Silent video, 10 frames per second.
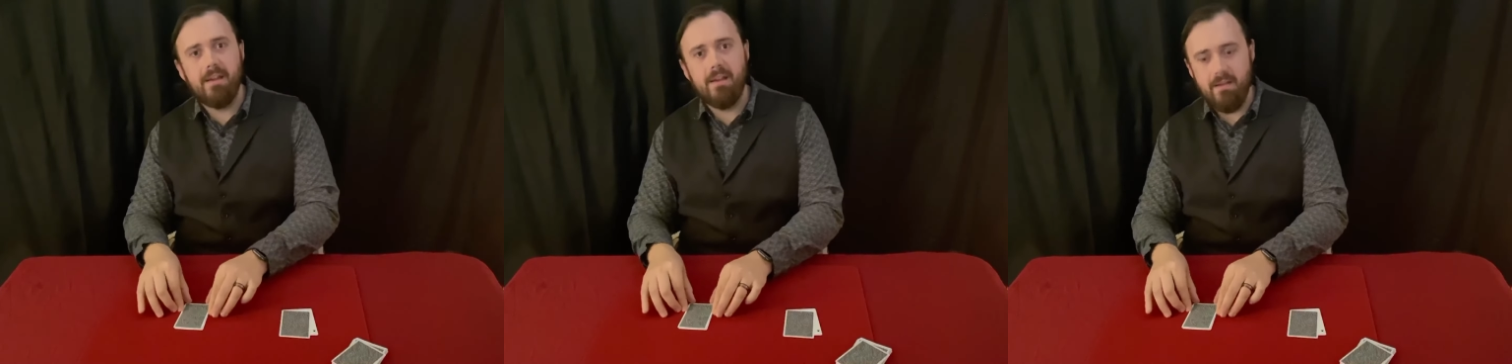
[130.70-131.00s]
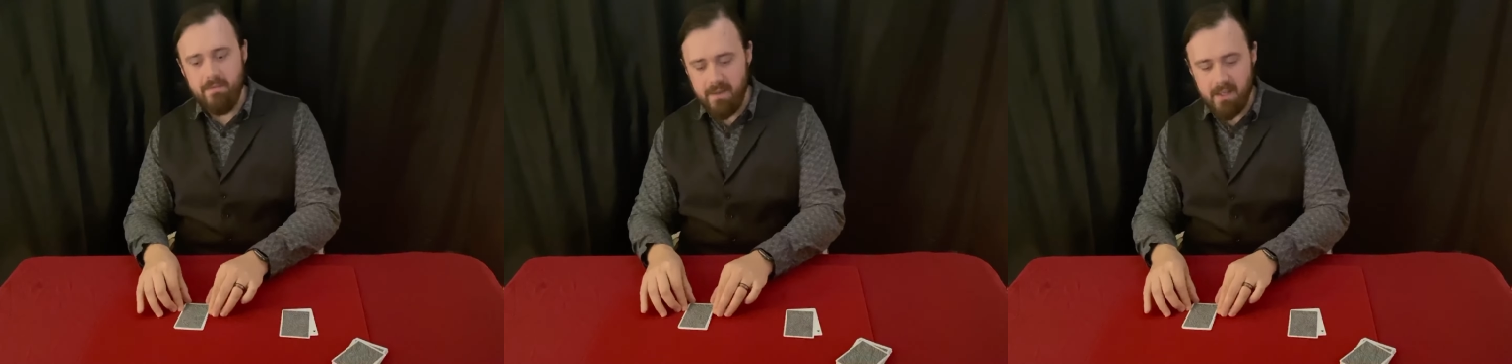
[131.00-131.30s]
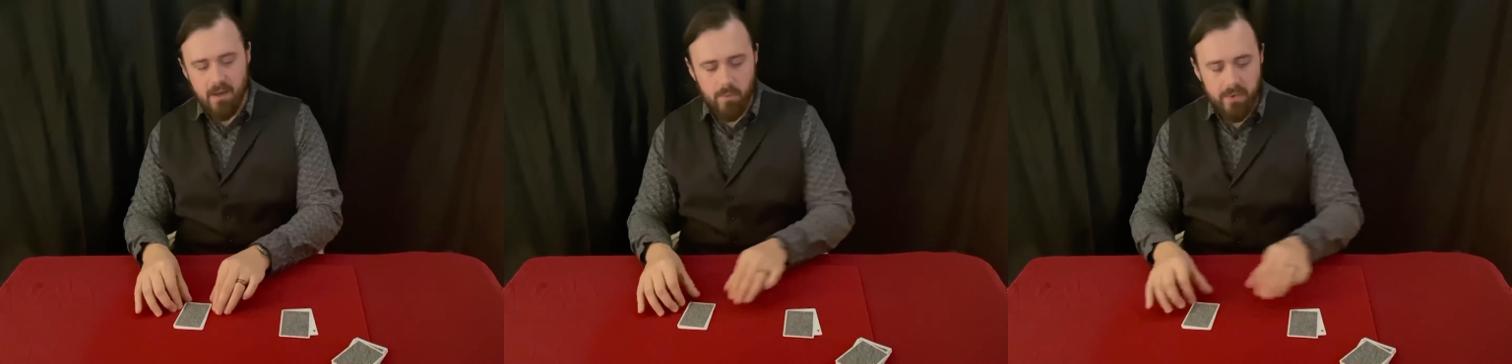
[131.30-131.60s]
if I
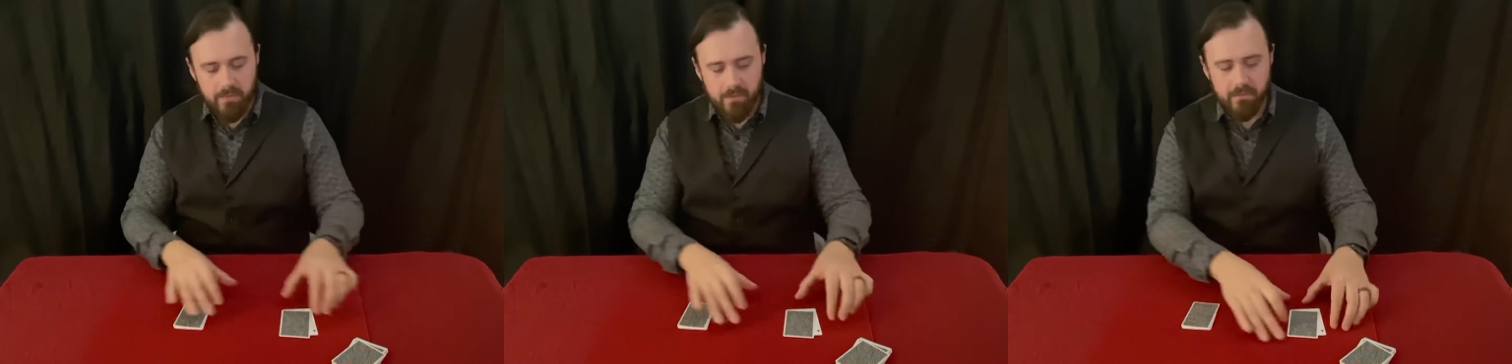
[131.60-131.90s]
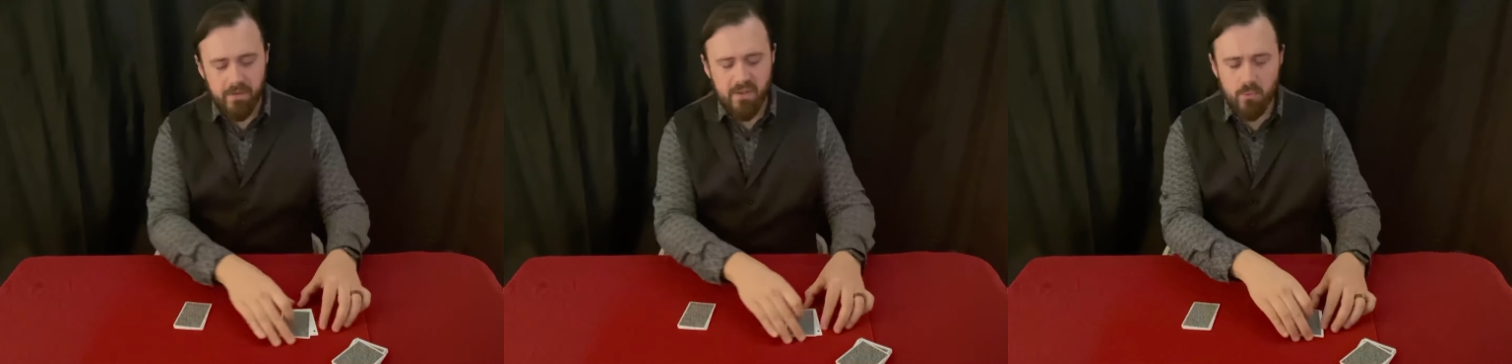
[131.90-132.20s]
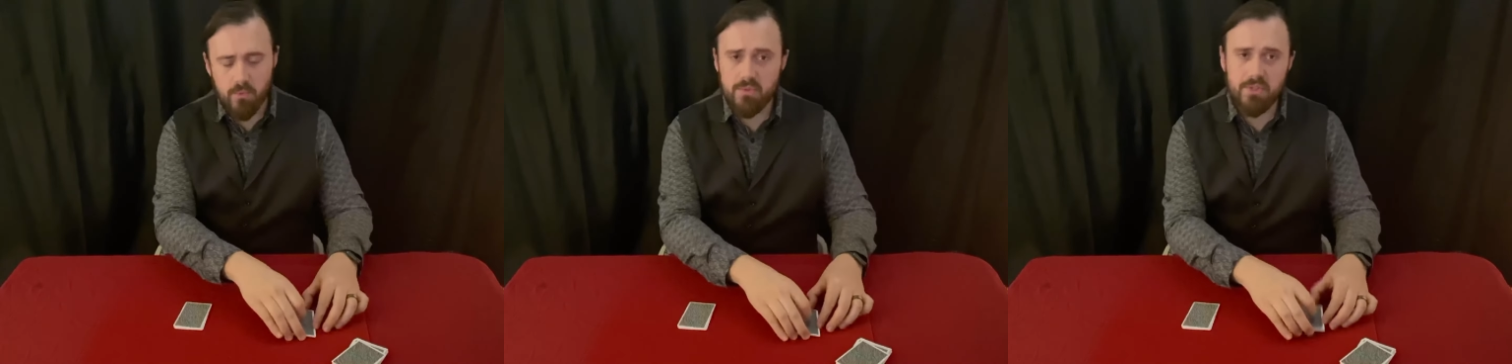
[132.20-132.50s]
got rid of the
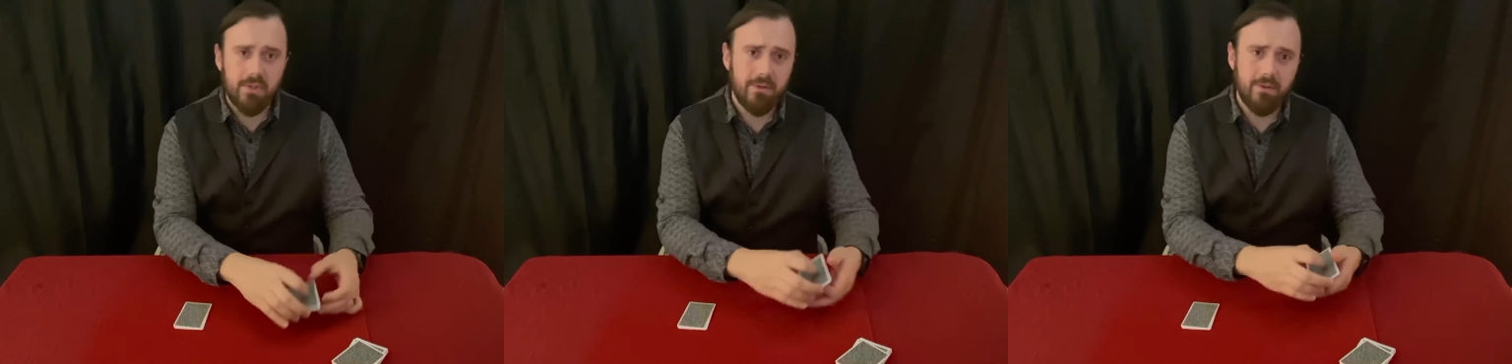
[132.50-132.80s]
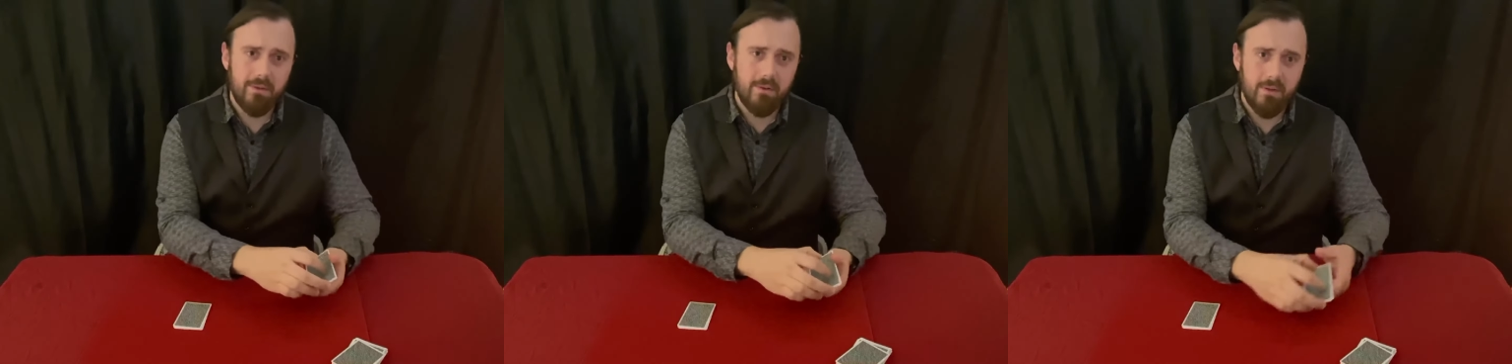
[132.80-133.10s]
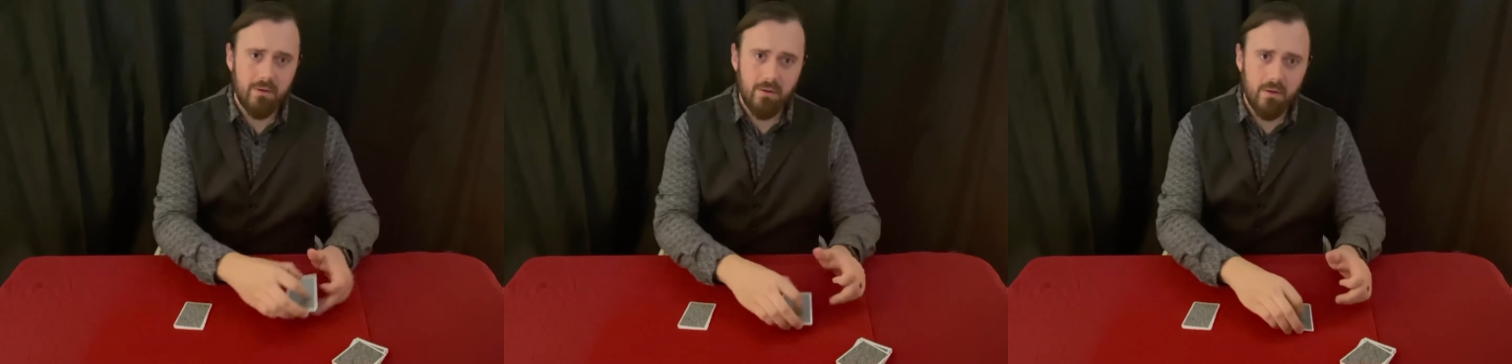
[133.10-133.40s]
views
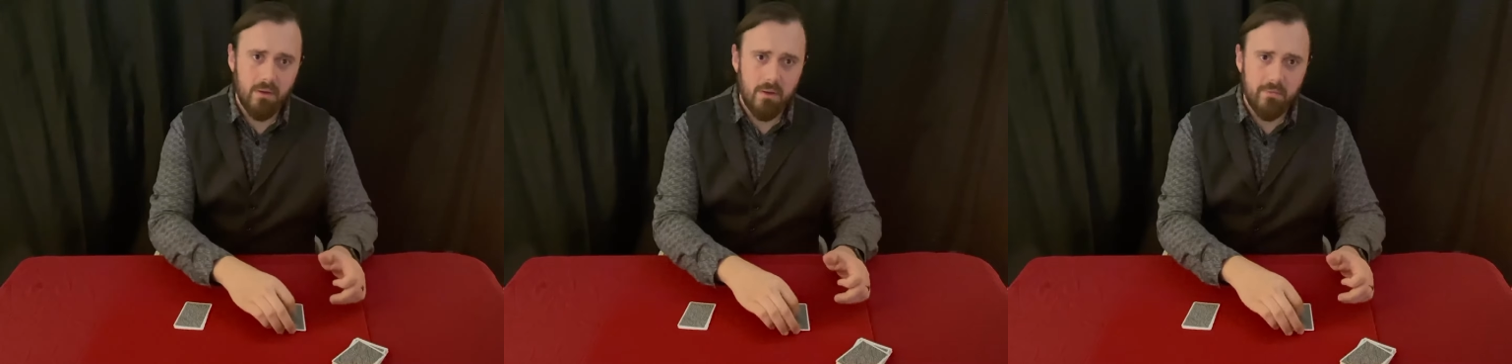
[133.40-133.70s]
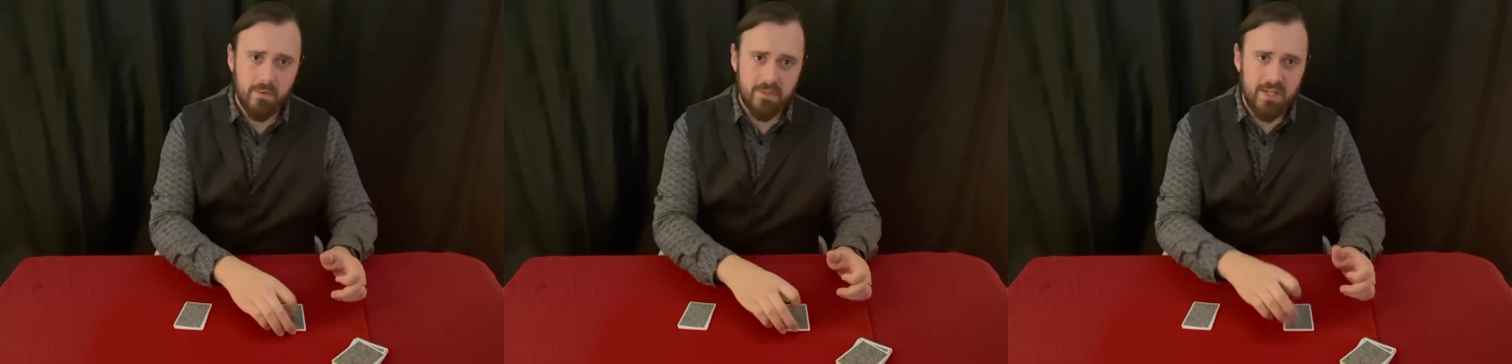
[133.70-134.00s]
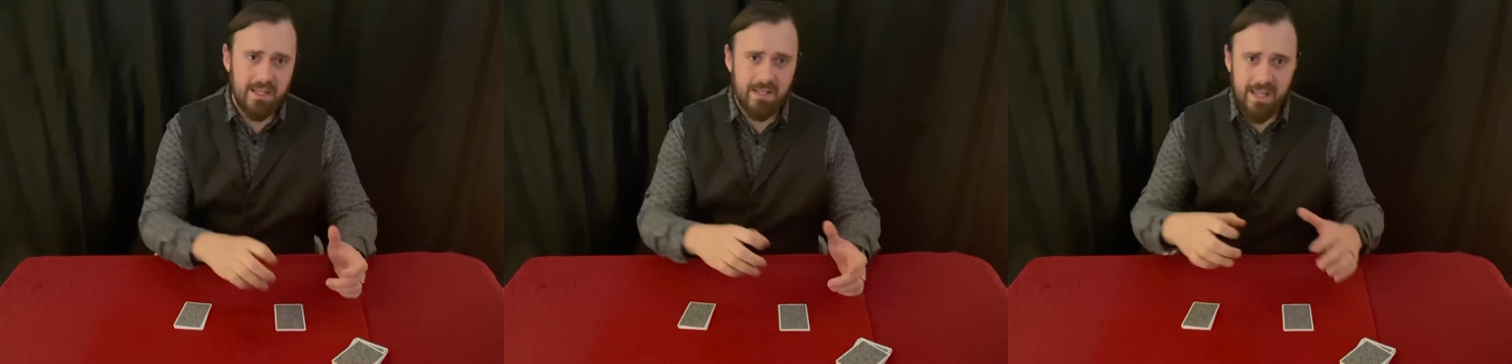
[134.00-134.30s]
of those
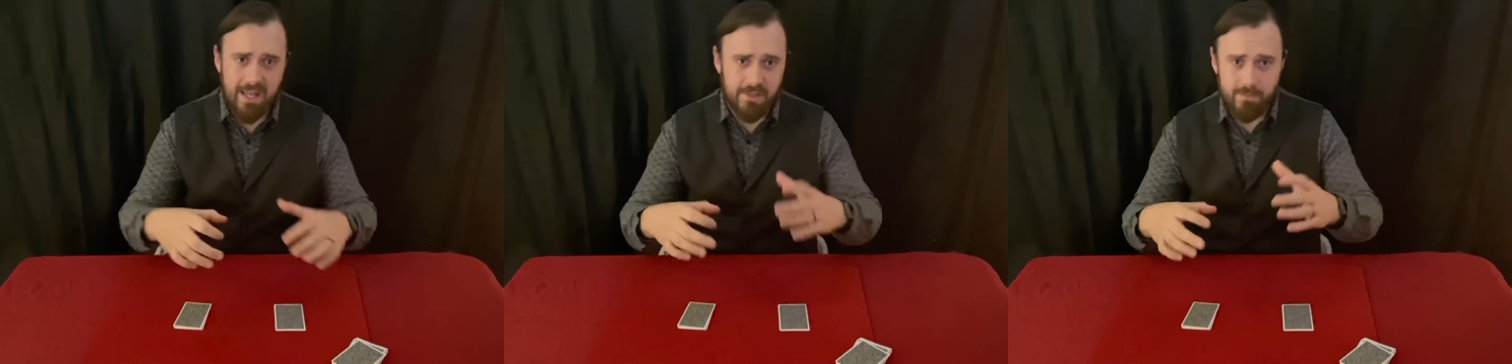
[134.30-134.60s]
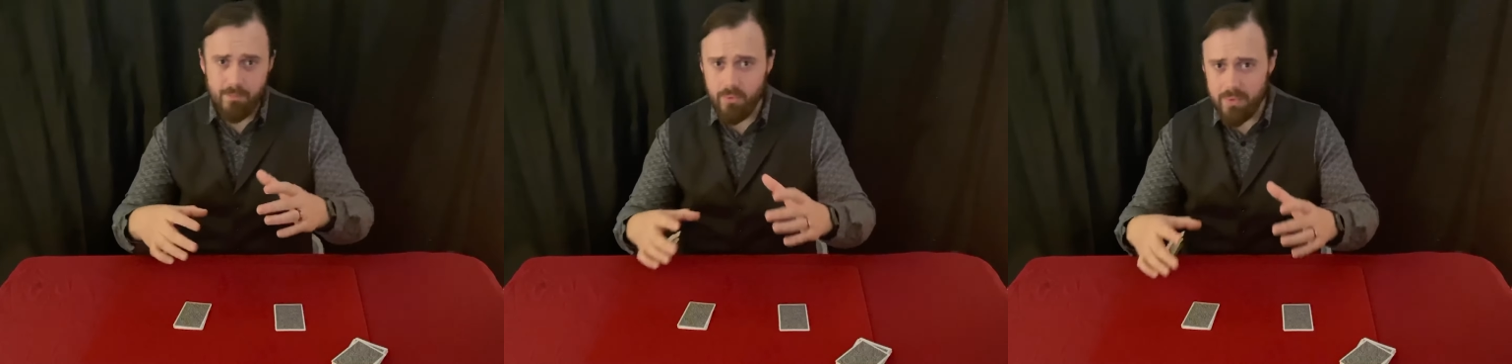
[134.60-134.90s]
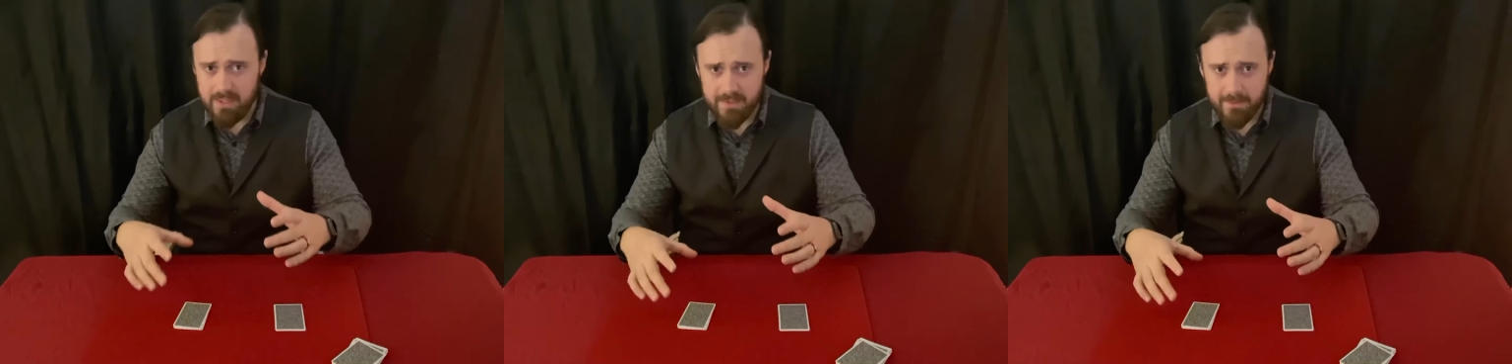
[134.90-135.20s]
indication
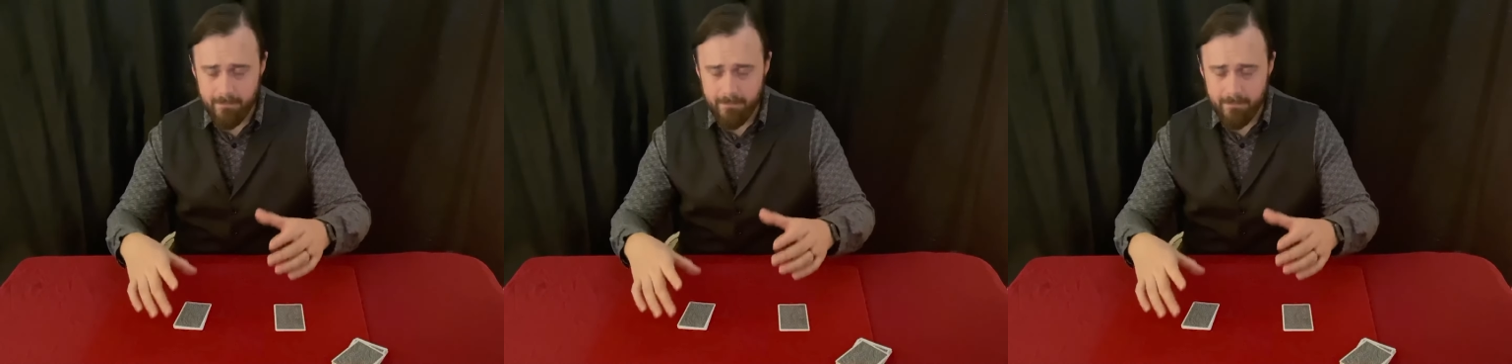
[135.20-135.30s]
points?